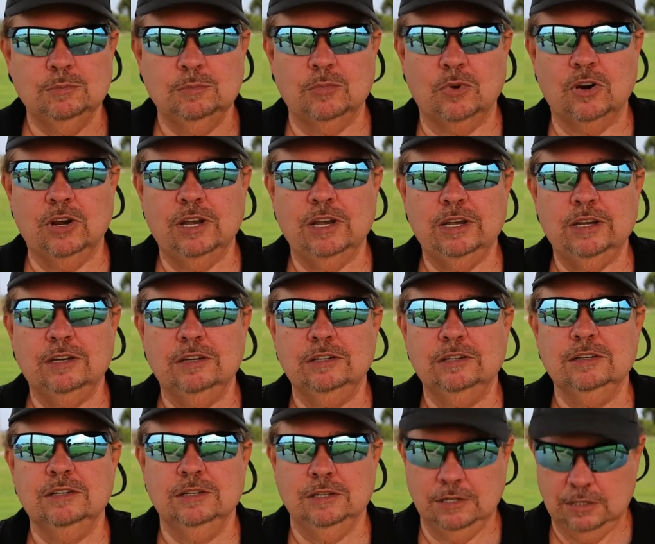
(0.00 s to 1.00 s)
braid,
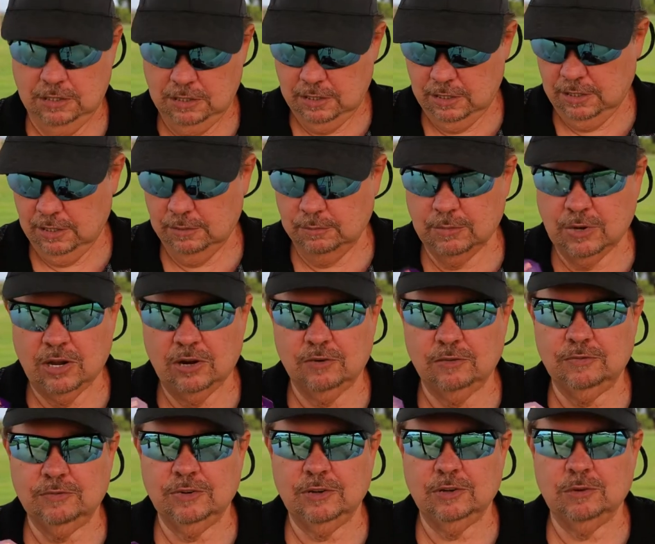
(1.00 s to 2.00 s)
and
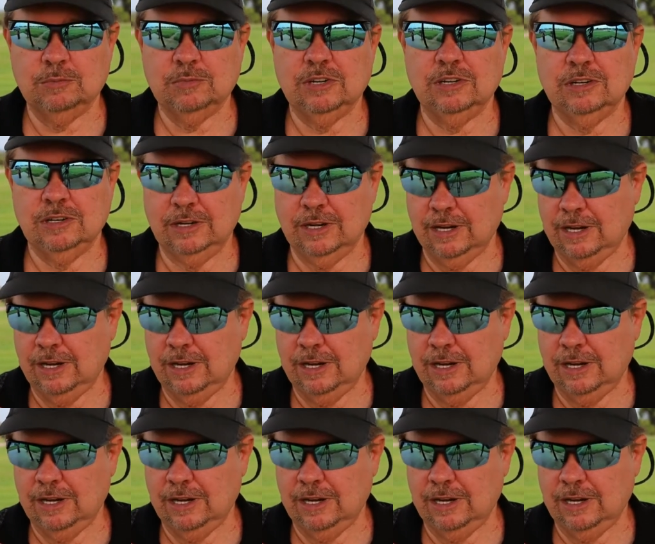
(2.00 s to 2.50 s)
monofilament.